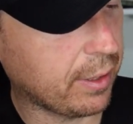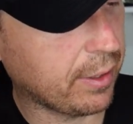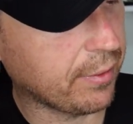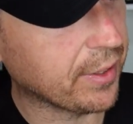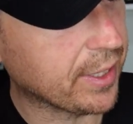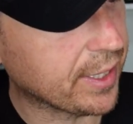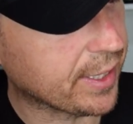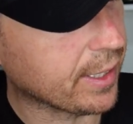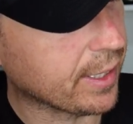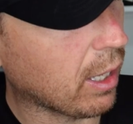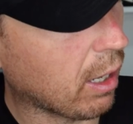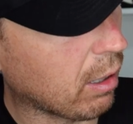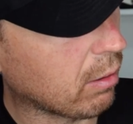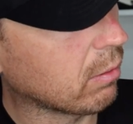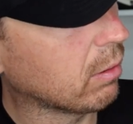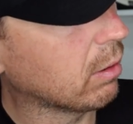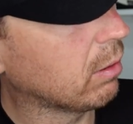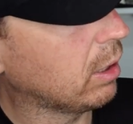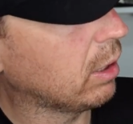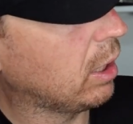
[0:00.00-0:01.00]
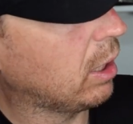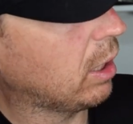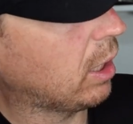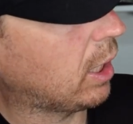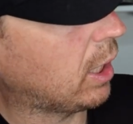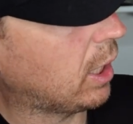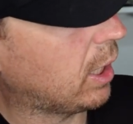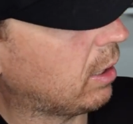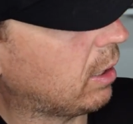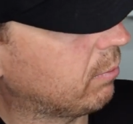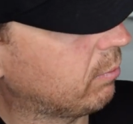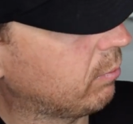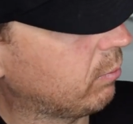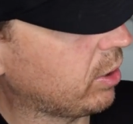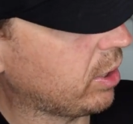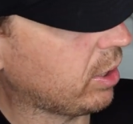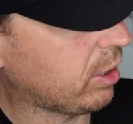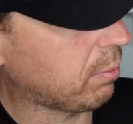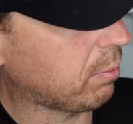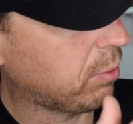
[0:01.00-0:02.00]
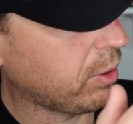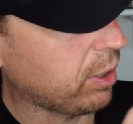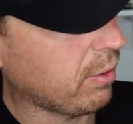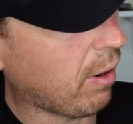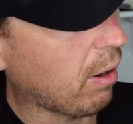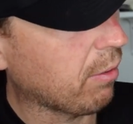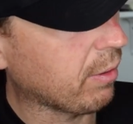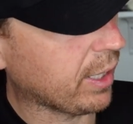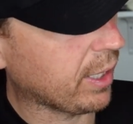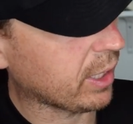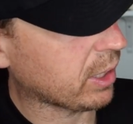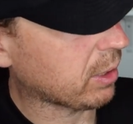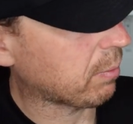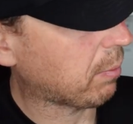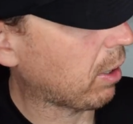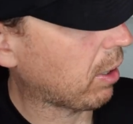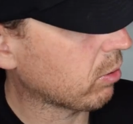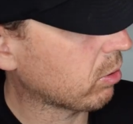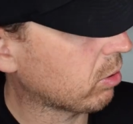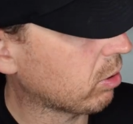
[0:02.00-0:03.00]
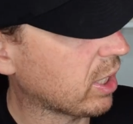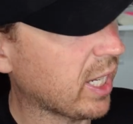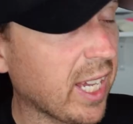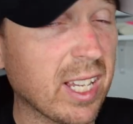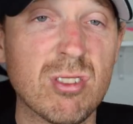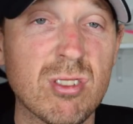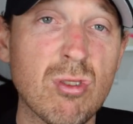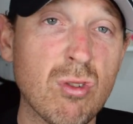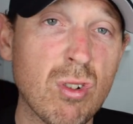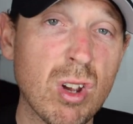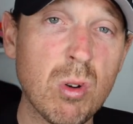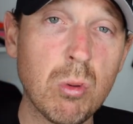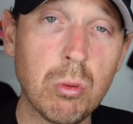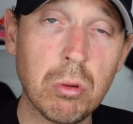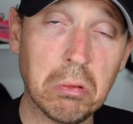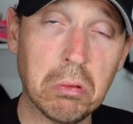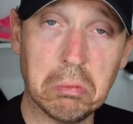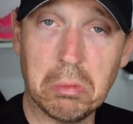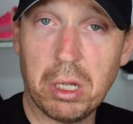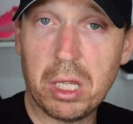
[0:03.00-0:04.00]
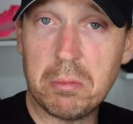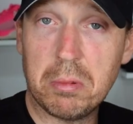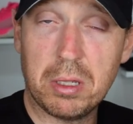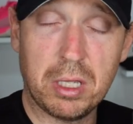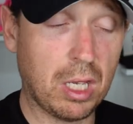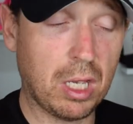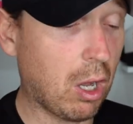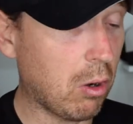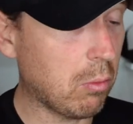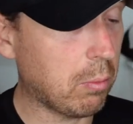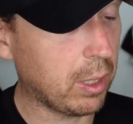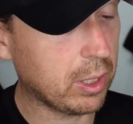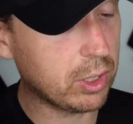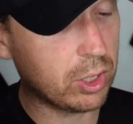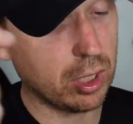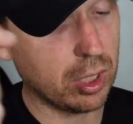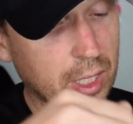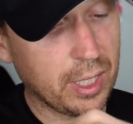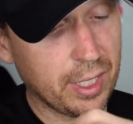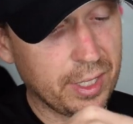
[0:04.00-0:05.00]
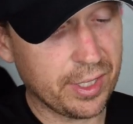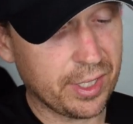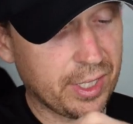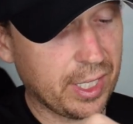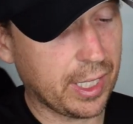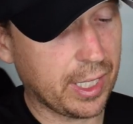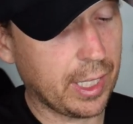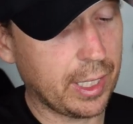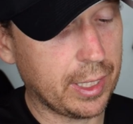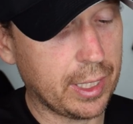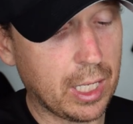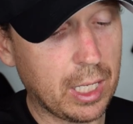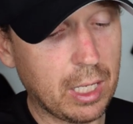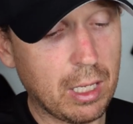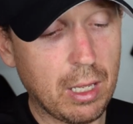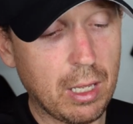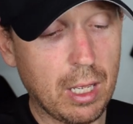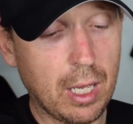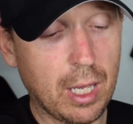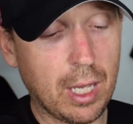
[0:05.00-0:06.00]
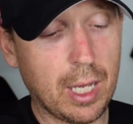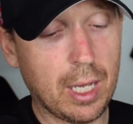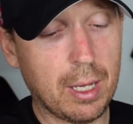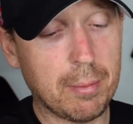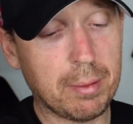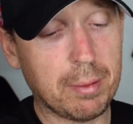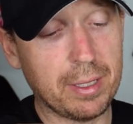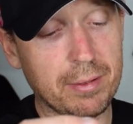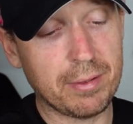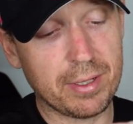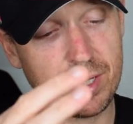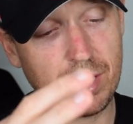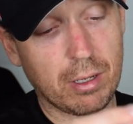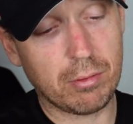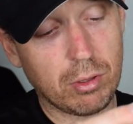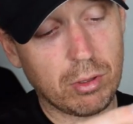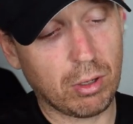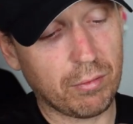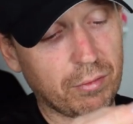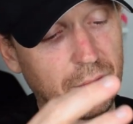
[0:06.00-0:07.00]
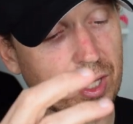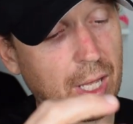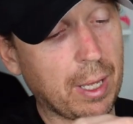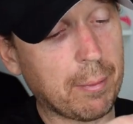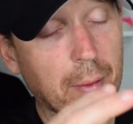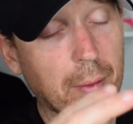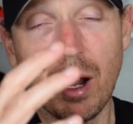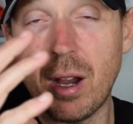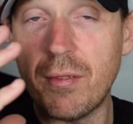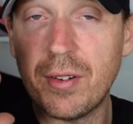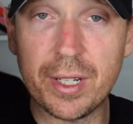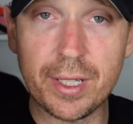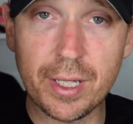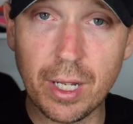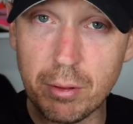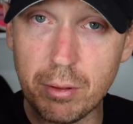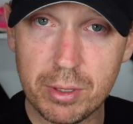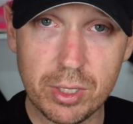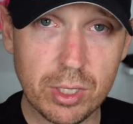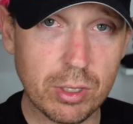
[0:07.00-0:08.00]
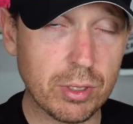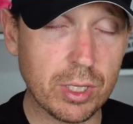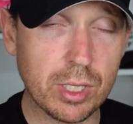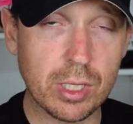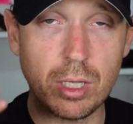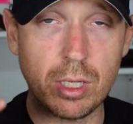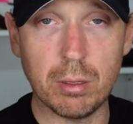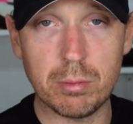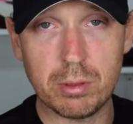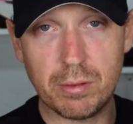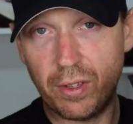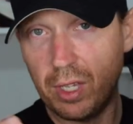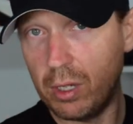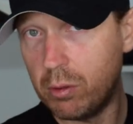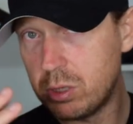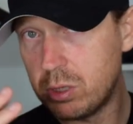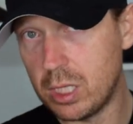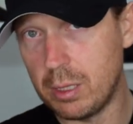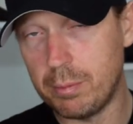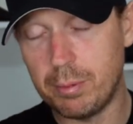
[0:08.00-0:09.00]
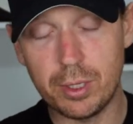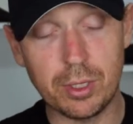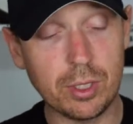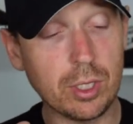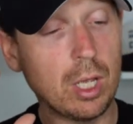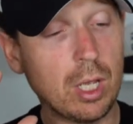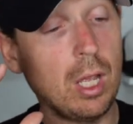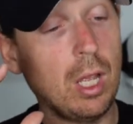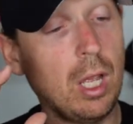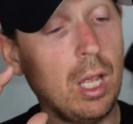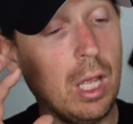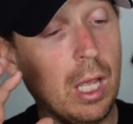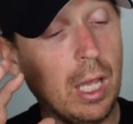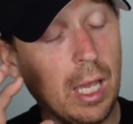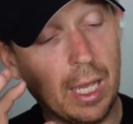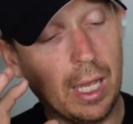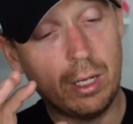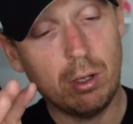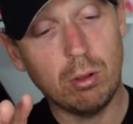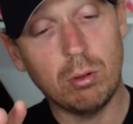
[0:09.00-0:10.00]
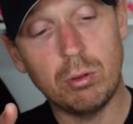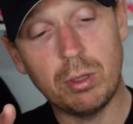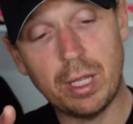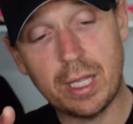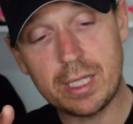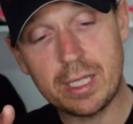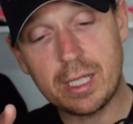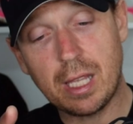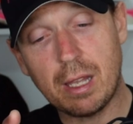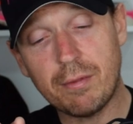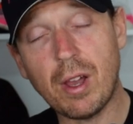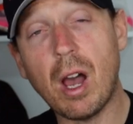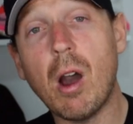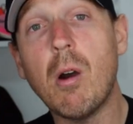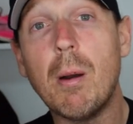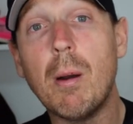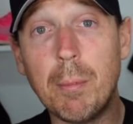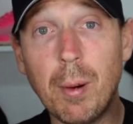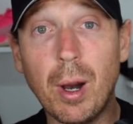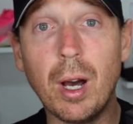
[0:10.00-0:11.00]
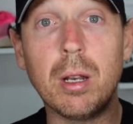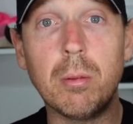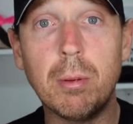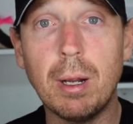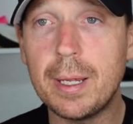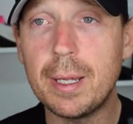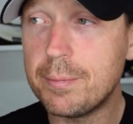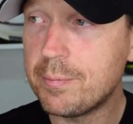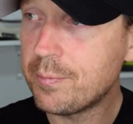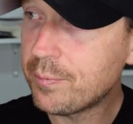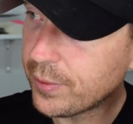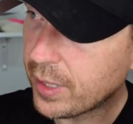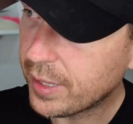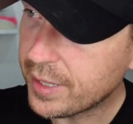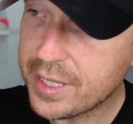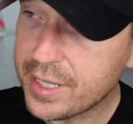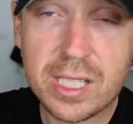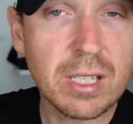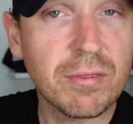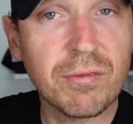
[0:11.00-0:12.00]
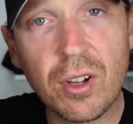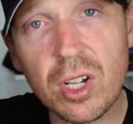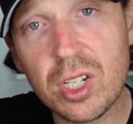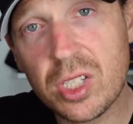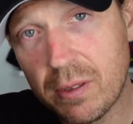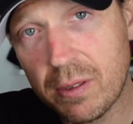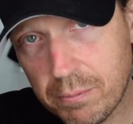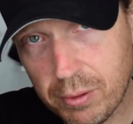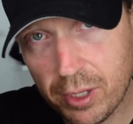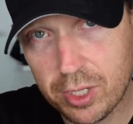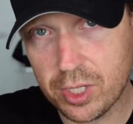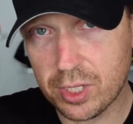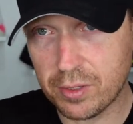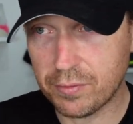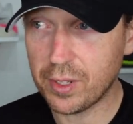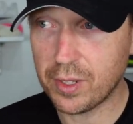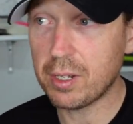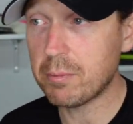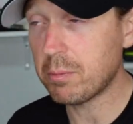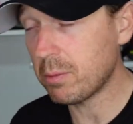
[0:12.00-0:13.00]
There is no, well, you could put your own in, I suppose. You get a drill, maybe, hole punch, stick it in there, but there is no knot for that. But I've had no issues in terms of heel slippage and all that stuff. Oh, and by the way, This is a first impressions video.